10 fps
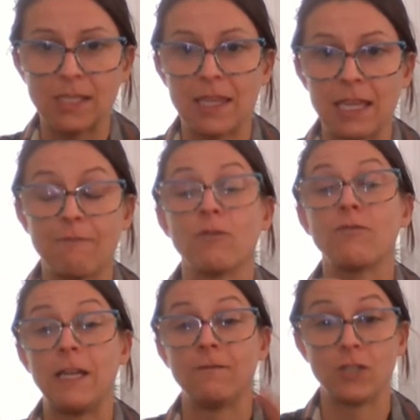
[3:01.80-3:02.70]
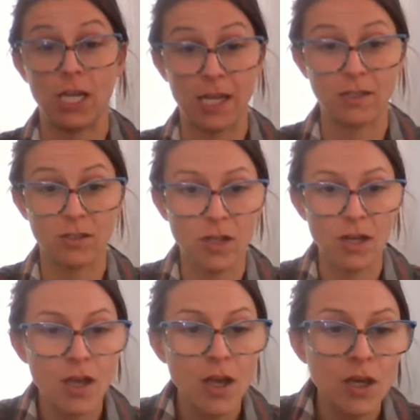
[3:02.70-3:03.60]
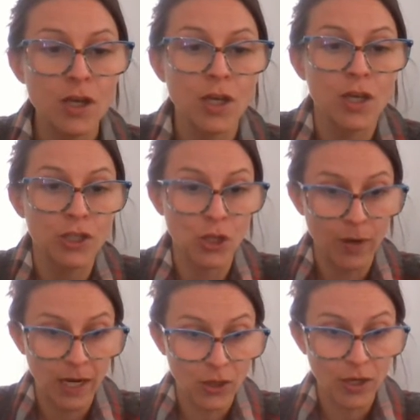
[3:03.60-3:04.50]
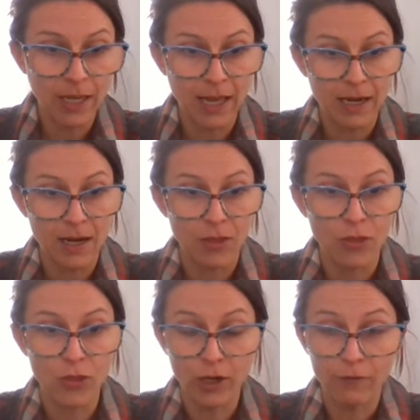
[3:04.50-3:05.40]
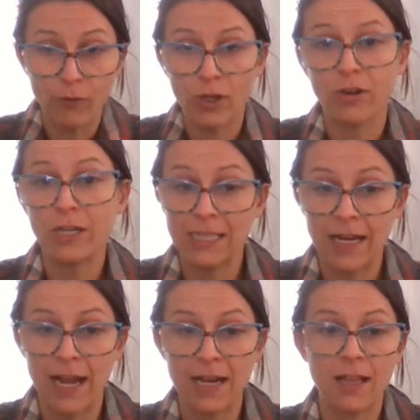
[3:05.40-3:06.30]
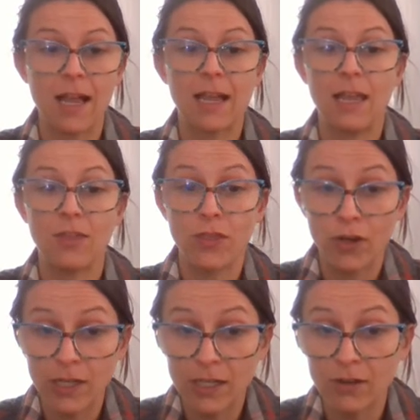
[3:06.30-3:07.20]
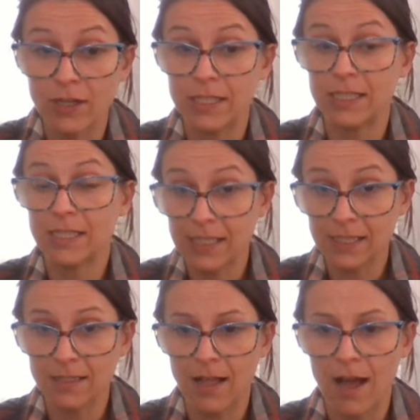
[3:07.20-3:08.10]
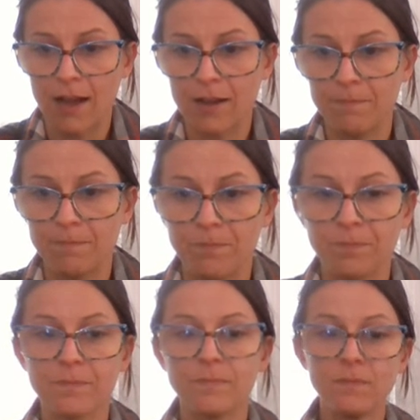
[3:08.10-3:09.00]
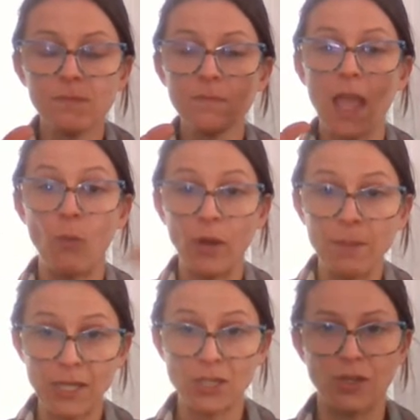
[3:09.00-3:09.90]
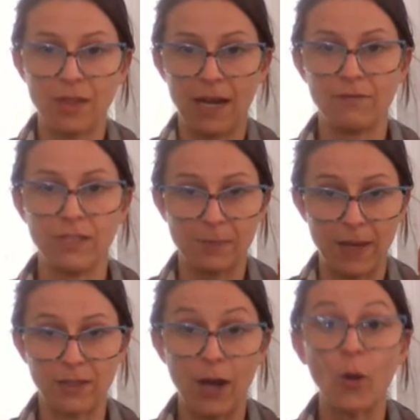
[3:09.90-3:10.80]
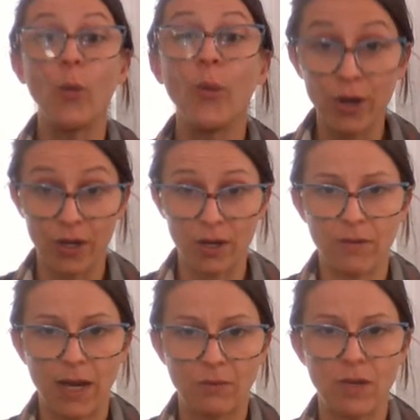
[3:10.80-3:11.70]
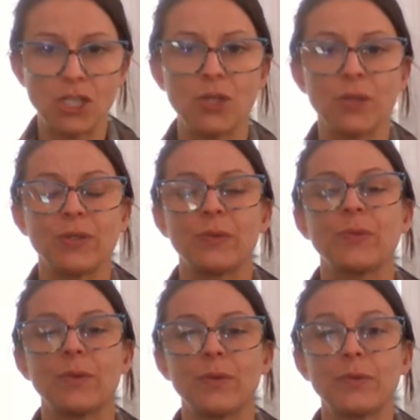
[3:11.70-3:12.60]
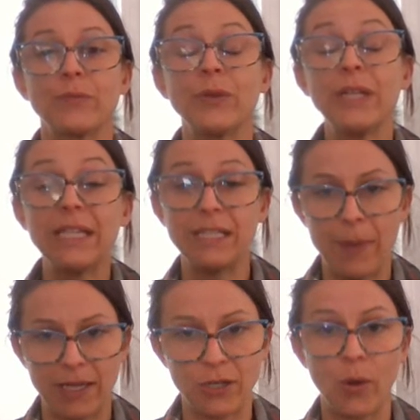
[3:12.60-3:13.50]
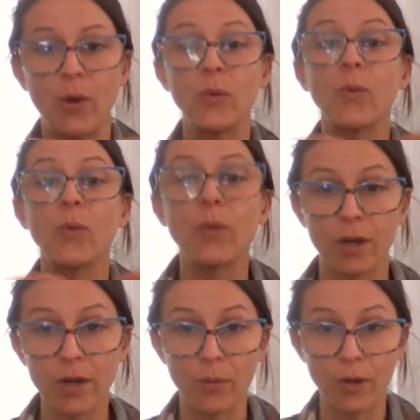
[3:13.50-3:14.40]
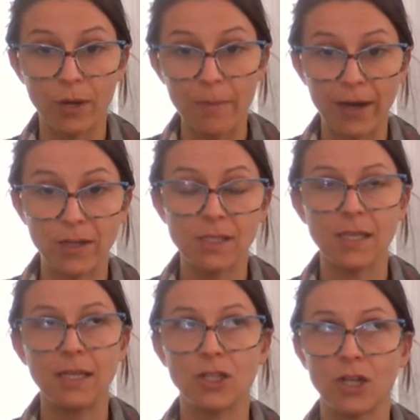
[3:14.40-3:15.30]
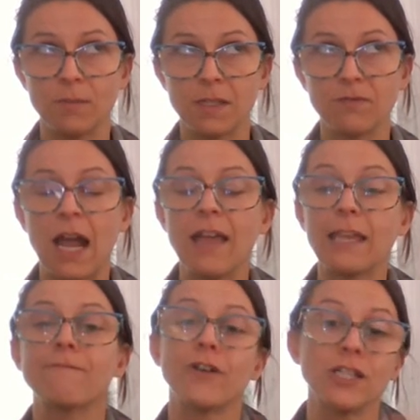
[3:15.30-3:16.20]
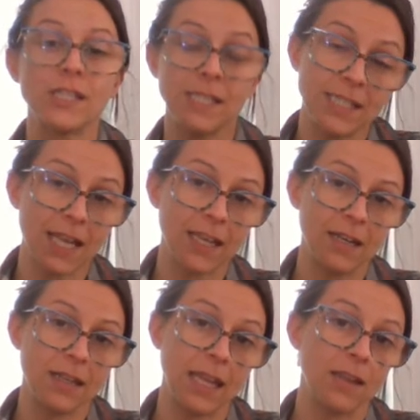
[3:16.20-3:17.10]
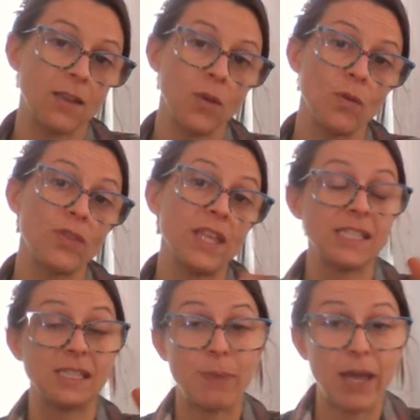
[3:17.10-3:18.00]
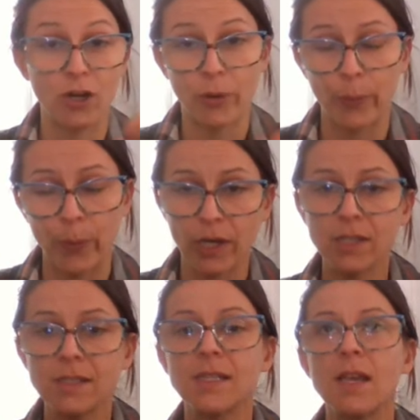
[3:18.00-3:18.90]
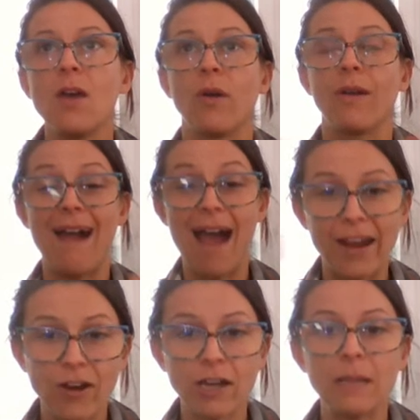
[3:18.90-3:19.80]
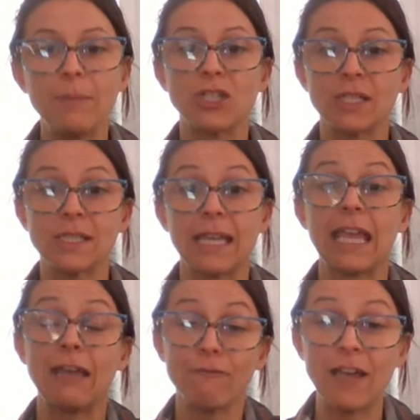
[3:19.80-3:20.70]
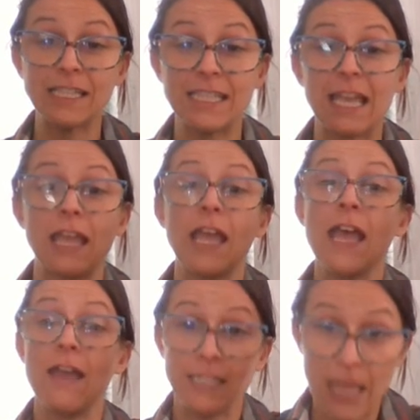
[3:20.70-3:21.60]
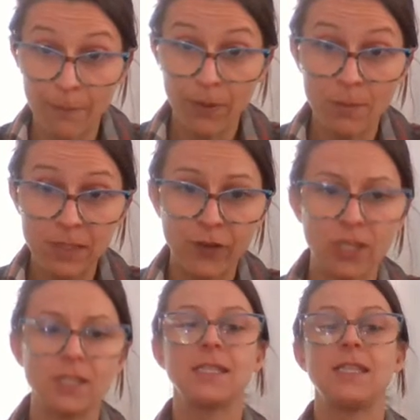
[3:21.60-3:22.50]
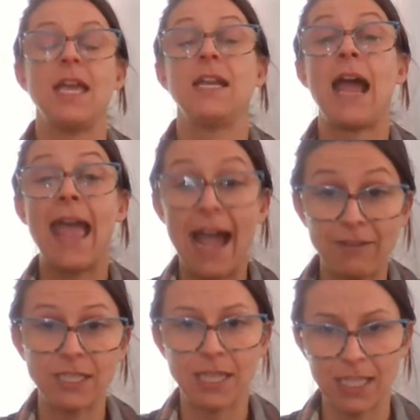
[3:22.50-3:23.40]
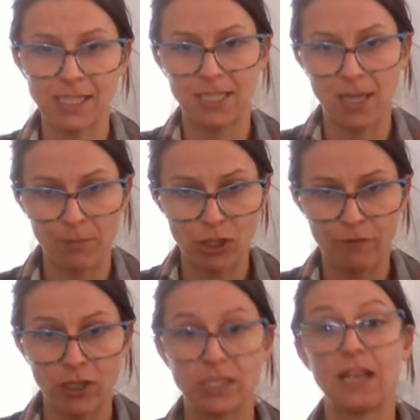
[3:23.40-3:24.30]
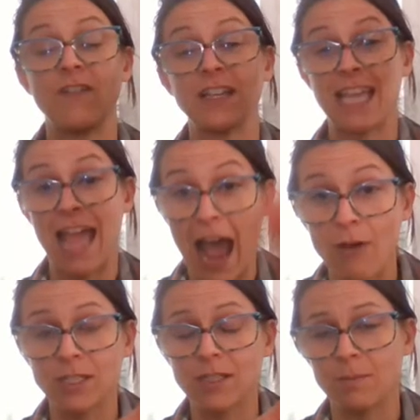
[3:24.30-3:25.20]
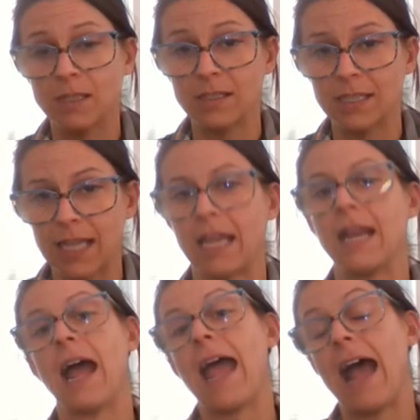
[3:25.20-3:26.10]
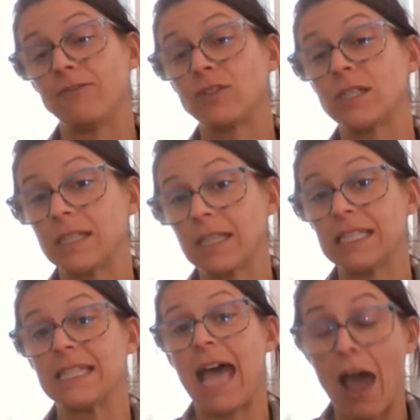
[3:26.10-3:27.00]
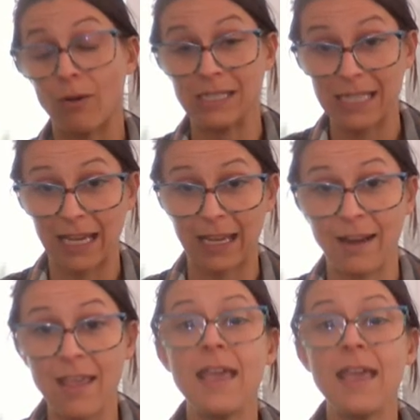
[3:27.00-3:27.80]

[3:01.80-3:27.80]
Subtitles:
to think of a rate of change. So when I look at 34 degrees at 9 o'clock and 30 degrees at 6 o'clock, I want to make sure that I respect that order, right? Ratios are really dependent on order. Order matters in terms of not like first and second, like this is better or worse, or a hierarchy, but just like if I say temp comes first, then I have to list the temperature first. If I say hours comes second, I have to list the hours second.